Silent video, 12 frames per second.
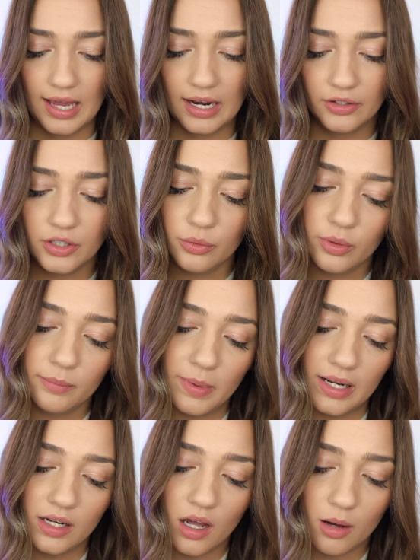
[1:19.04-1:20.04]
How do you
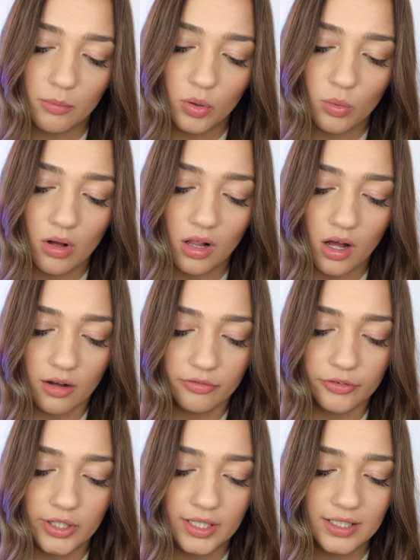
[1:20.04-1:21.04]
remain humble while
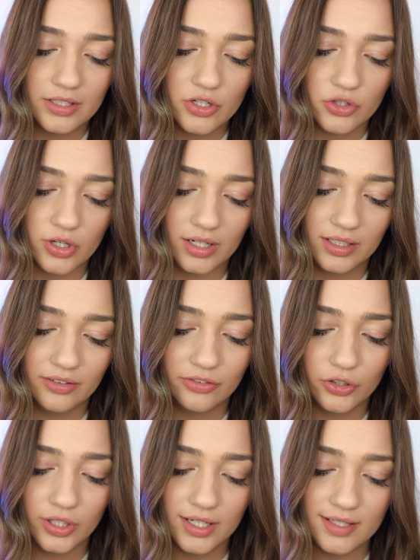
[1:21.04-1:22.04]
offering
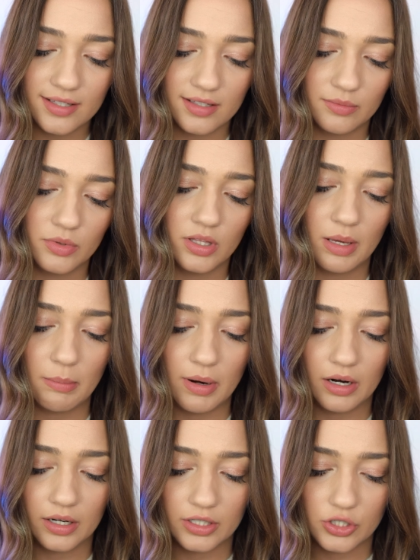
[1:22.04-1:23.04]
constructive criticism to the
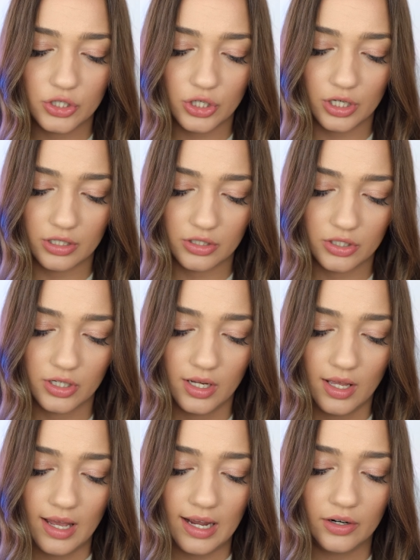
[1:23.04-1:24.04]
American church?
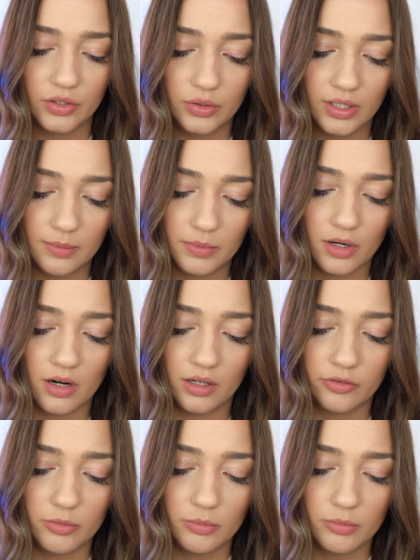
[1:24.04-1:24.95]
How do you keep the heart of